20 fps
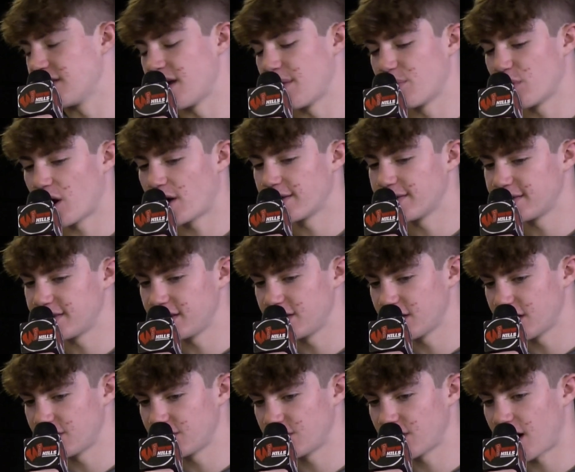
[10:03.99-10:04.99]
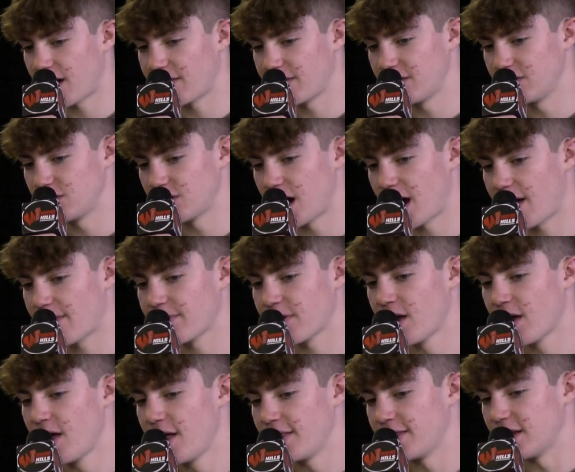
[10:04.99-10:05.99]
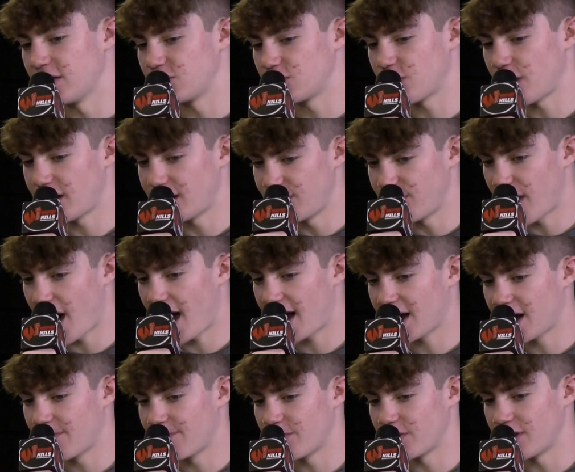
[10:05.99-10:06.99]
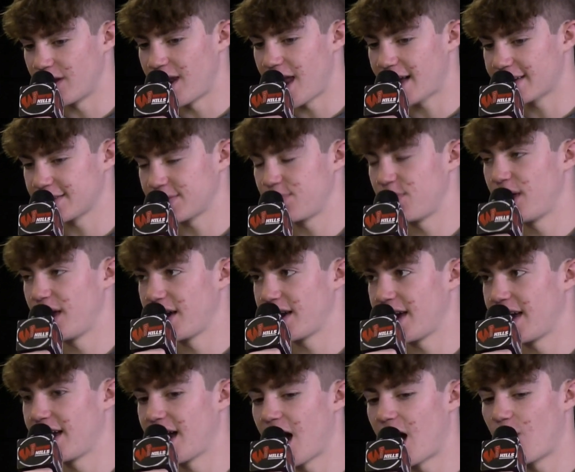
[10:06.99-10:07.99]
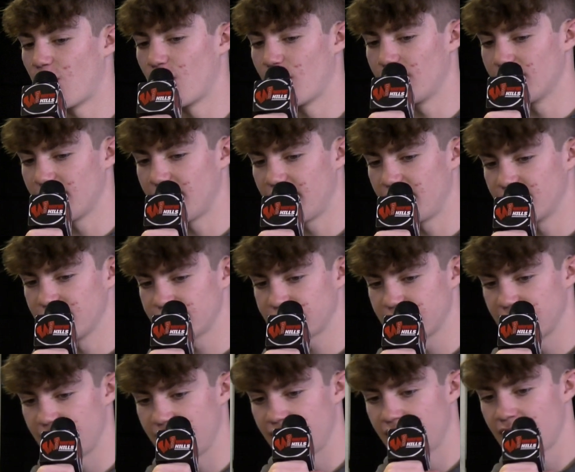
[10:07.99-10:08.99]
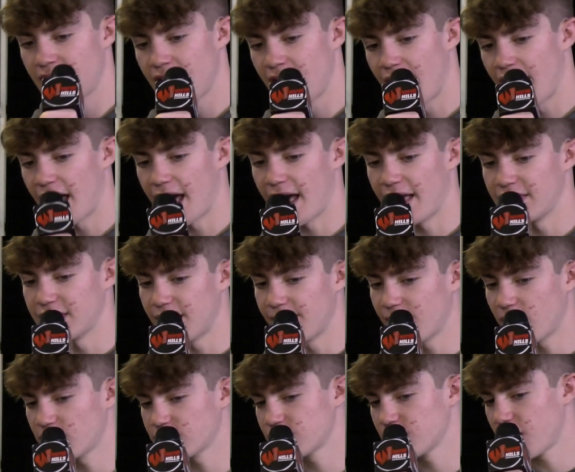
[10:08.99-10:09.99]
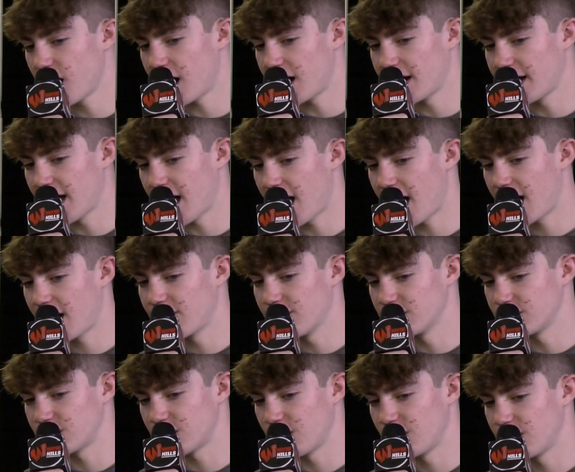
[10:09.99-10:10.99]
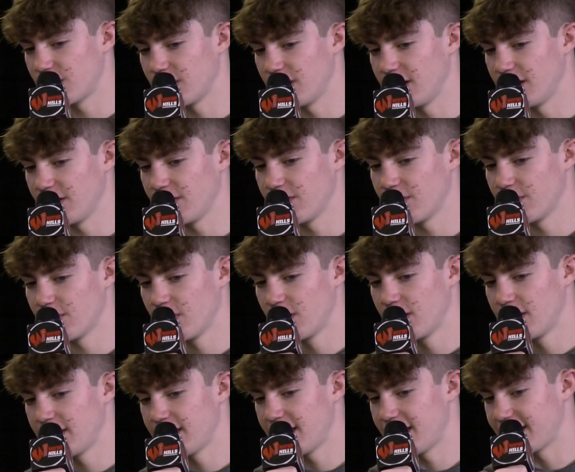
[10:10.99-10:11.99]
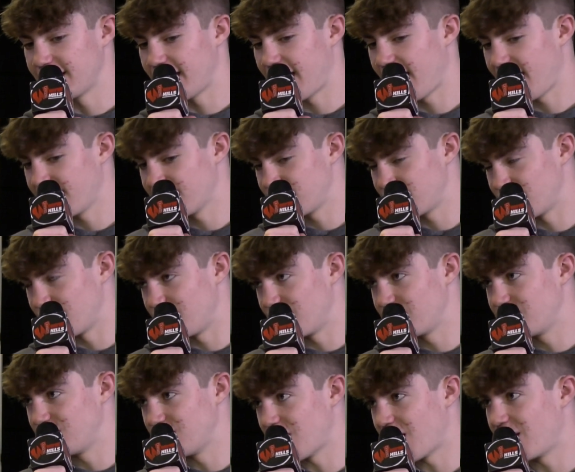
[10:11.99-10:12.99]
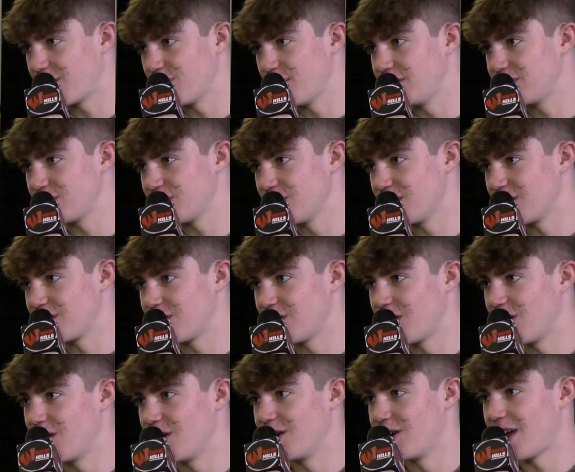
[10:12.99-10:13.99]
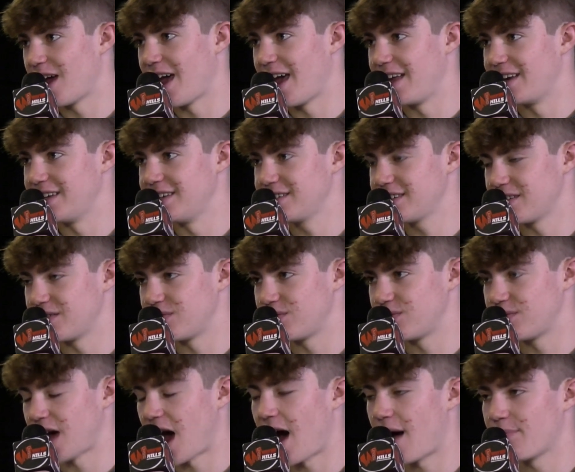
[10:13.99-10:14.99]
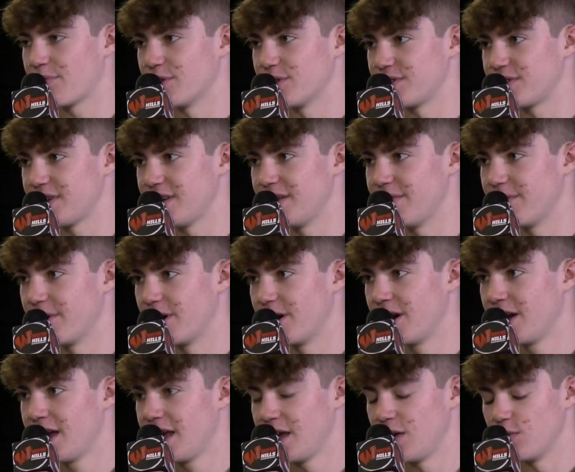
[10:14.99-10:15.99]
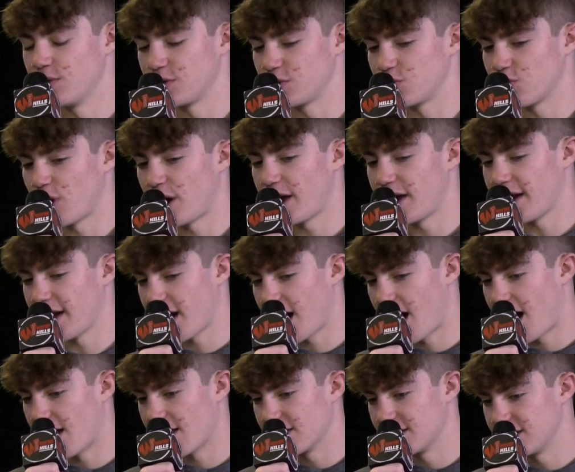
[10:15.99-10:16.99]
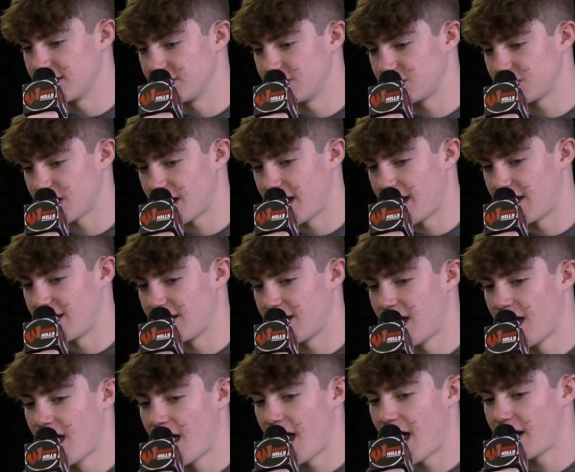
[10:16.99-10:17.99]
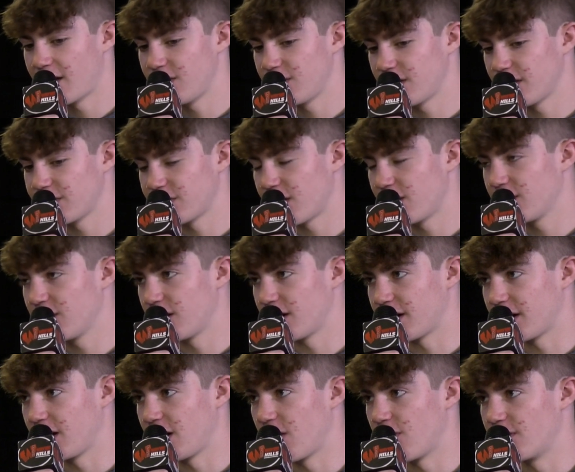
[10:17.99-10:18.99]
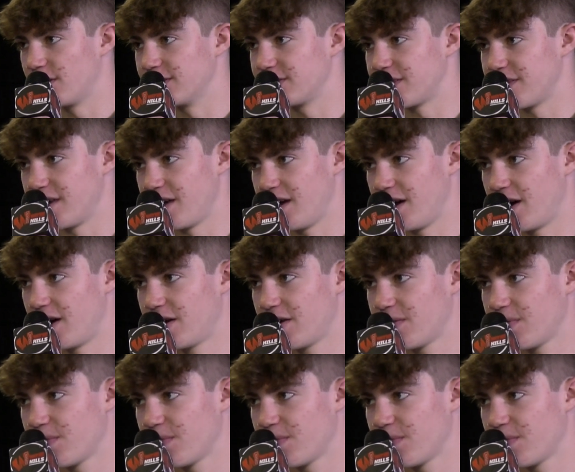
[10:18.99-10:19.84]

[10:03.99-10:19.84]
They brought in C.J. Stroud in the draft. They traded back up for the next pick and got Will Anderson, and they've also got a guy returning he had cancer, John Metchie III, and he's a top receiver. Mm-hmm. He was great in college. And how do you think they're looking going into the year?